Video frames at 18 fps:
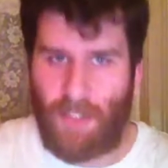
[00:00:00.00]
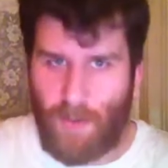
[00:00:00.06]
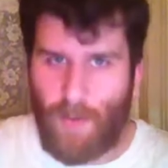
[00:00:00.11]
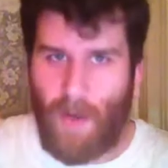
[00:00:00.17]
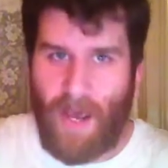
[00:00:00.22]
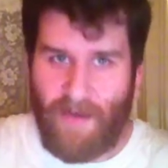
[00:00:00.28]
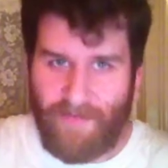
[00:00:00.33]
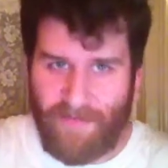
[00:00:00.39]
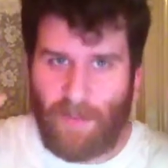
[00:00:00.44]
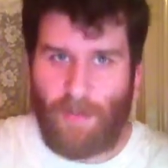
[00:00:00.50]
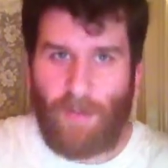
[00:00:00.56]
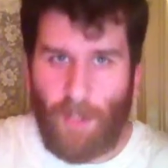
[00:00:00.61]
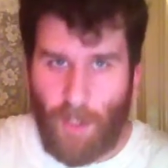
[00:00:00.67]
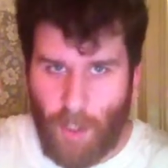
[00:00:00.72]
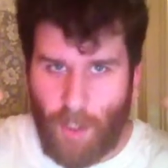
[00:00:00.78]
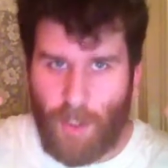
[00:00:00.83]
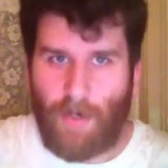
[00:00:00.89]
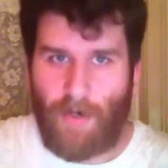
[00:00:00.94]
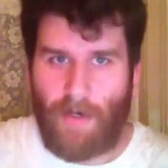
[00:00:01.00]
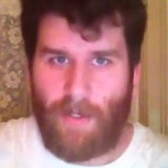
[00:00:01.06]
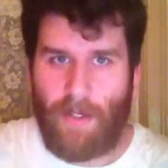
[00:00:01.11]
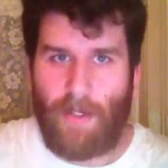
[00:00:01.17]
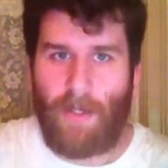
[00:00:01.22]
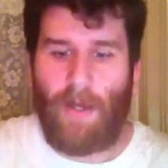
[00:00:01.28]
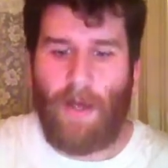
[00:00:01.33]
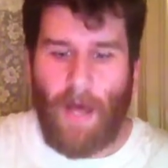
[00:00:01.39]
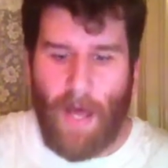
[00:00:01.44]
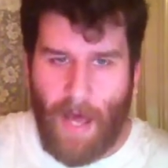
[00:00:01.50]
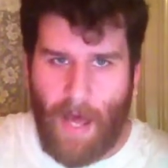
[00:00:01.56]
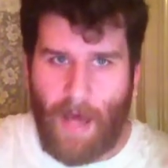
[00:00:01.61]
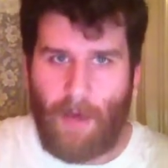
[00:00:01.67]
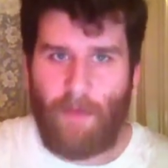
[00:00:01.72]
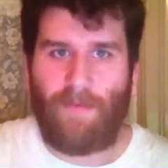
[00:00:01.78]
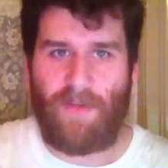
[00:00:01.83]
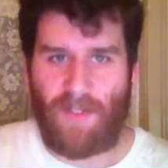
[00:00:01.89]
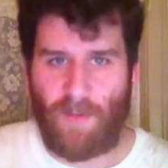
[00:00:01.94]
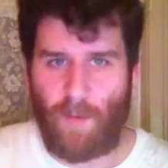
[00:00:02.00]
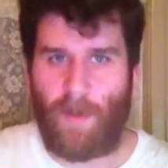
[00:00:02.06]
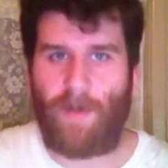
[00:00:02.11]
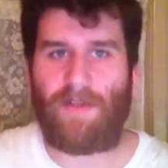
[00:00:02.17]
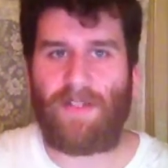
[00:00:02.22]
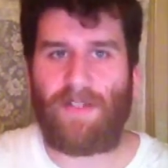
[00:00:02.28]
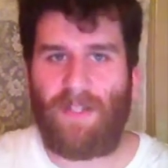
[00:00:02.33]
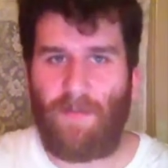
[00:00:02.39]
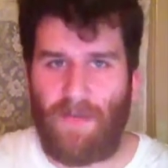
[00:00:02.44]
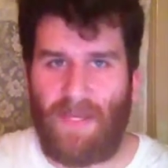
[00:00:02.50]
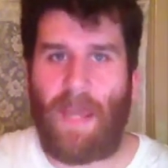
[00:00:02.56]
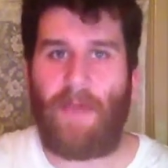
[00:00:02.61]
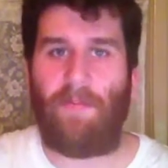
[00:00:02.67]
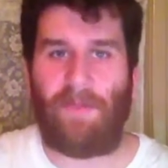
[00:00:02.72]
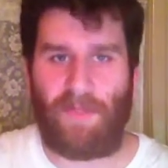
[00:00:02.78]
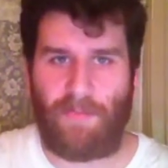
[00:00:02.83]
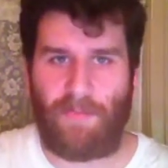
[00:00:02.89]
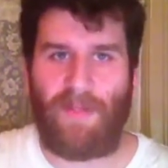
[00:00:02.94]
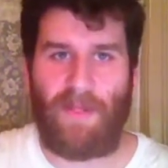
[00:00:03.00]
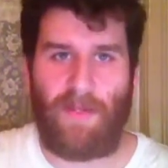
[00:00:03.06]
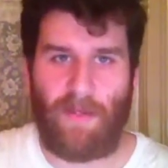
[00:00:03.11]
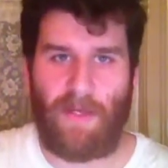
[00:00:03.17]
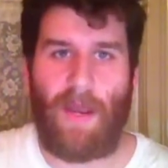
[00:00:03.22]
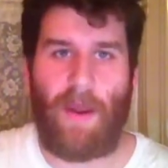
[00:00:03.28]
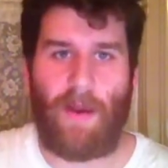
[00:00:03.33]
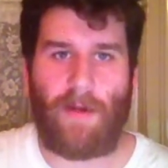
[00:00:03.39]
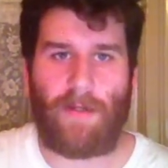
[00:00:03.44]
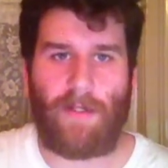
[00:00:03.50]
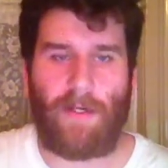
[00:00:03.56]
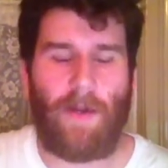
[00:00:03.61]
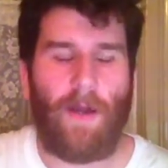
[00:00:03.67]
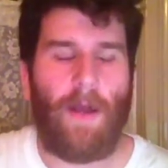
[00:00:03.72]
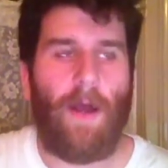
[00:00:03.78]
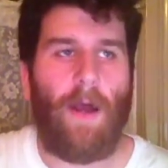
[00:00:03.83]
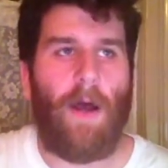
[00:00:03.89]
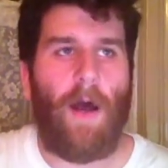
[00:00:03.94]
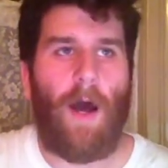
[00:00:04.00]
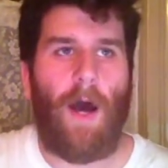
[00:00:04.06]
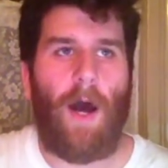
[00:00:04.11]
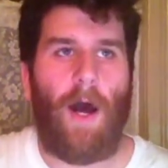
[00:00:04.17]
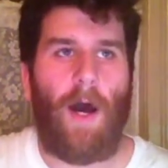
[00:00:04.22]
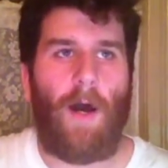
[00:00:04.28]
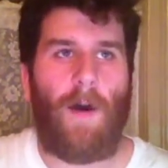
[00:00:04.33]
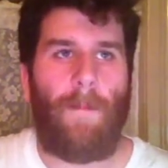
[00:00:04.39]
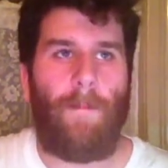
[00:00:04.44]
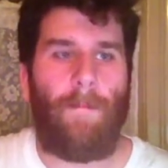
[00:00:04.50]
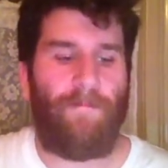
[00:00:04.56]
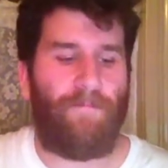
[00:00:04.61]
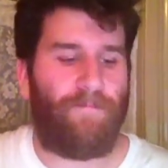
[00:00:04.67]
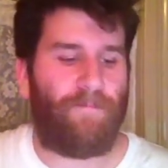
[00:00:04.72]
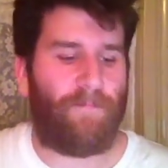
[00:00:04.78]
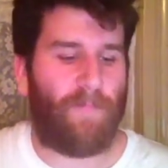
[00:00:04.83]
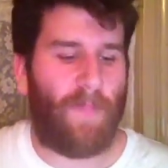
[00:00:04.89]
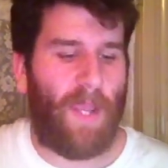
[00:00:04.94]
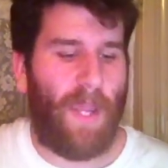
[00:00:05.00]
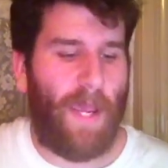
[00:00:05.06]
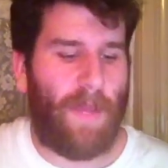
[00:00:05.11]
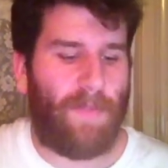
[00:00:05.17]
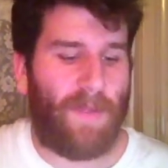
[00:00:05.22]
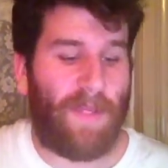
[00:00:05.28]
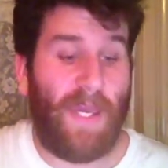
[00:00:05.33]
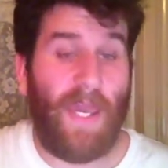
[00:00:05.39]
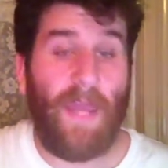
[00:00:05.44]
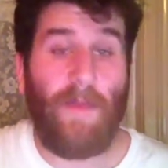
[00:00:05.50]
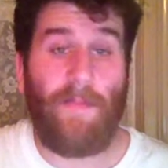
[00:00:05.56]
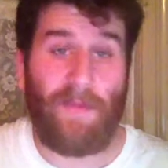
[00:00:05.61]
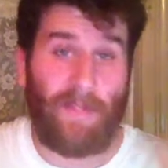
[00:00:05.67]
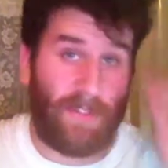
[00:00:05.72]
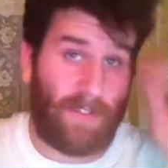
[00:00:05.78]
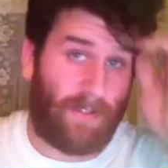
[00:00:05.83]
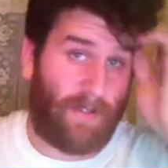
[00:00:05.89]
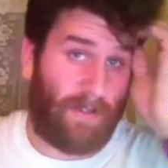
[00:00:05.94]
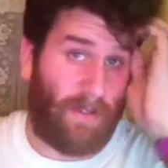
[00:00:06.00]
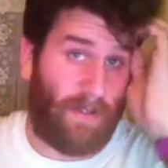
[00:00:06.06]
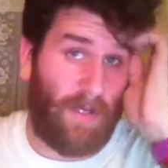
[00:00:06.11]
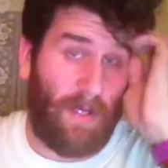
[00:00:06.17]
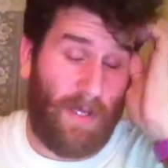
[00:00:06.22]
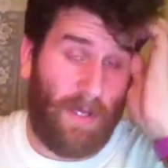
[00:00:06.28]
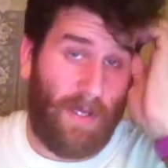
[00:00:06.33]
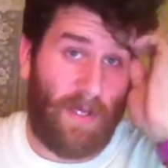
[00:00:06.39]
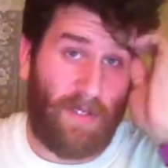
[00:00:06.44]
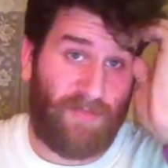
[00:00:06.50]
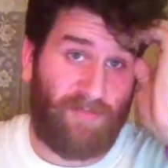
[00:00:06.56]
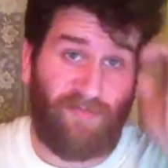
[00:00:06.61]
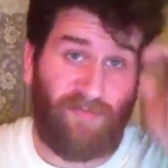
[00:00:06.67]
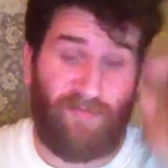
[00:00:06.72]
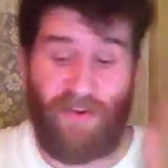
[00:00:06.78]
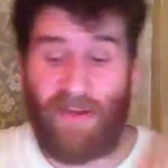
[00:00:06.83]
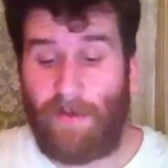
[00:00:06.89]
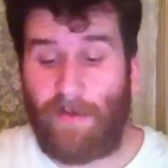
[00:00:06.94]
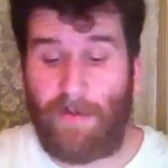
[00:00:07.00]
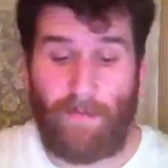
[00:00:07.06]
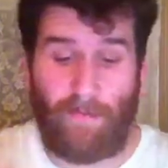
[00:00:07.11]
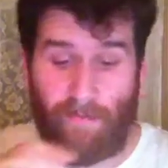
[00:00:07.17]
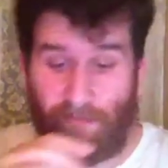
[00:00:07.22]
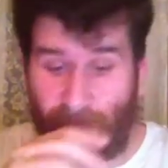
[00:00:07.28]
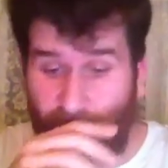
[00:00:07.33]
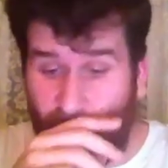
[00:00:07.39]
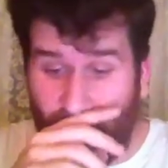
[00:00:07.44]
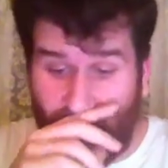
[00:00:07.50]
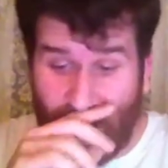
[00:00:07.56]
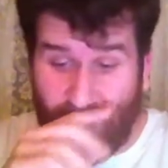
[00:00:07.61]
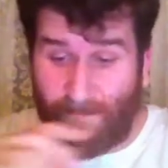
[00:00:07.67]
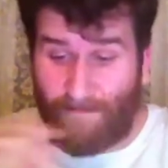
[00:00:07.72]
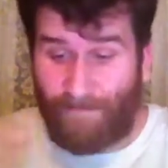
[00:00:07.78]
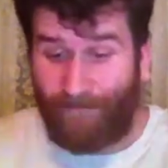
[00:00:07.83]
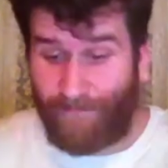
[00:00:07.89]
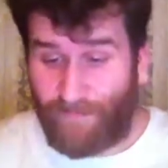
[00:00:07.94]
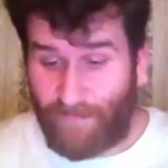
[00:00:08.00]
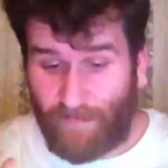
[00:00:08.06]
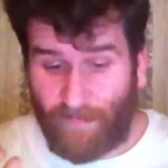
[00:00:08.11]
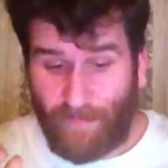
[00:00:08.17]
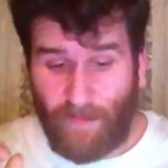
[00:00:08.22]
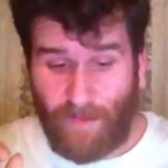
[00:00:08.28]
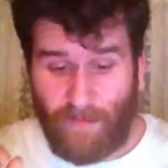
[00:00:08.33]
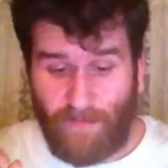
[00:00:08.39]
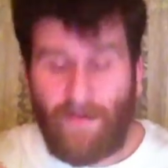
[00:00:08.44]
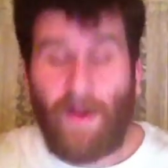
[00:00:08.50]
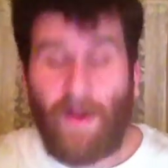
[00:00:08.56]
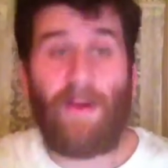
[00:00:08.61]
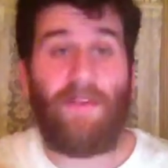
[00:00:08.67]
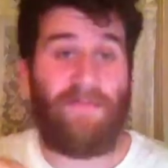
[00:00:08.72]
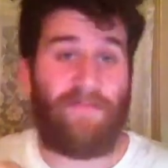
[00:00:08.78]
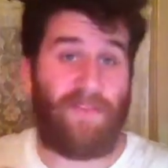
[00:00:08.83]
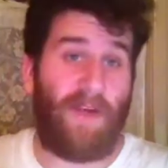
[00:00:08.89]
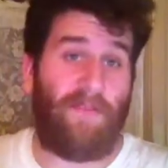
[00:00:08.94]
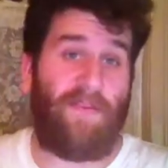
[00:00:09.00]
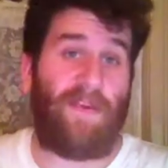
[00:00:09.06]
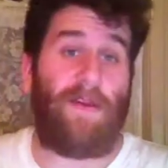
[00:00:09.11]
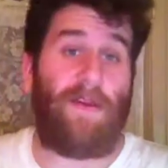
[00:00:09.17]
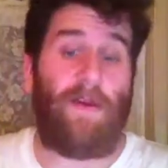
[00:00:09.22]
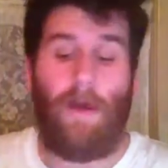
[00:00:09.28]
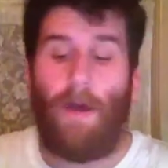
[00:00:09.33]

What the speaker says: you have to learn how this works to be able to play the character. And the game is, it's written very, very fluffy.